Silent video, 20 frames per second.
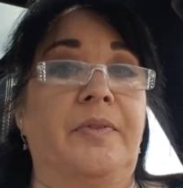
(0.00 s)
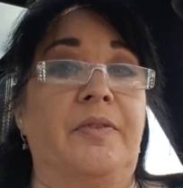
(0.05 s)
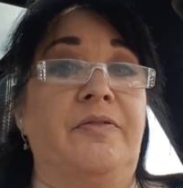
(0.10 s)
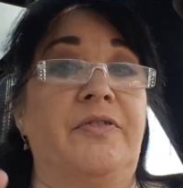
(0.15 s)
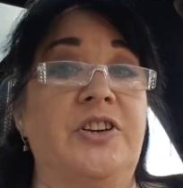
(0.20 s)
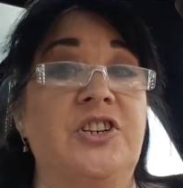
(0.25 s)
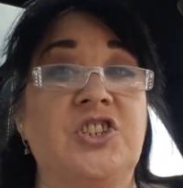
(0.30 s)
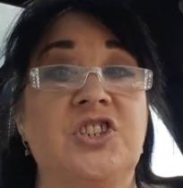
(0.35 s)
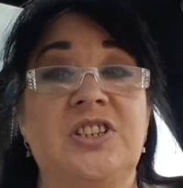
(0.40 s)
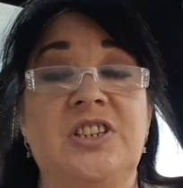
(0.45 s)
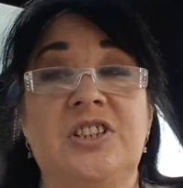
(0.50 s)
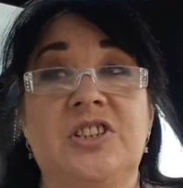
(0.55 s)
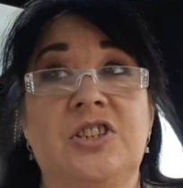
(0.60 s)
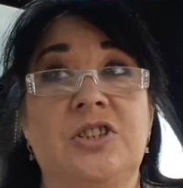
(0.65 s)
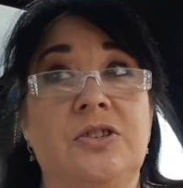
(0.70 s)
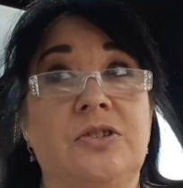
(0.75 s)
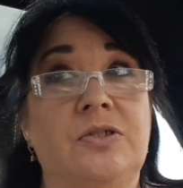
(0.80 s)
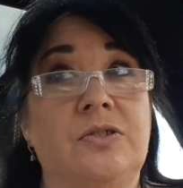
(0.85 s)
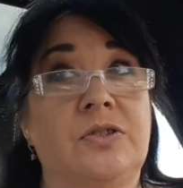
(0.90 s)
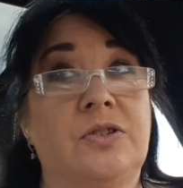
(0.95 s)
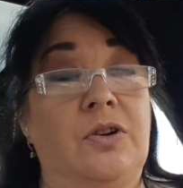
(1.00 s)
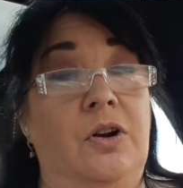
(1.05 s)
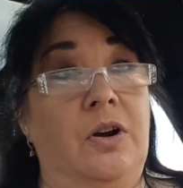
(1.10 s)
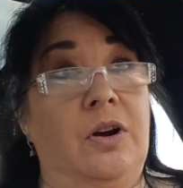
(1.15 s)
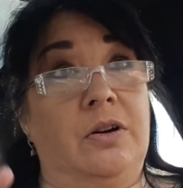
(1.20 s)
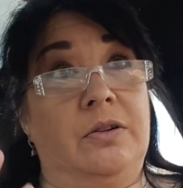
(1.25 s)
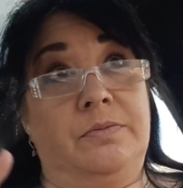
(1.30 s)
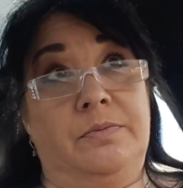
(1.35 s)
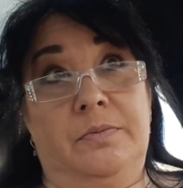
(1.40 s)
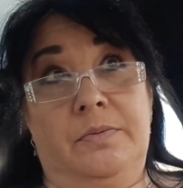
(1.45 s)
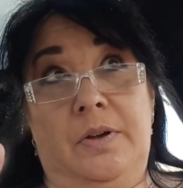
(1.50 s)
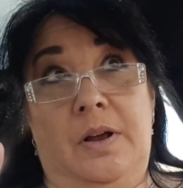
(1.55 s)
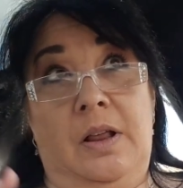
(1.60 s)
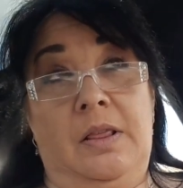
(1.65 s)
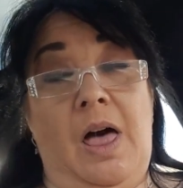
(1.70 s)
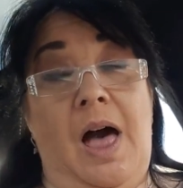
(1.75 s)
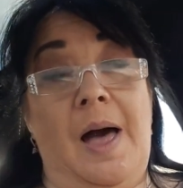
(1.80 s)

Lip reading: Vision issues are a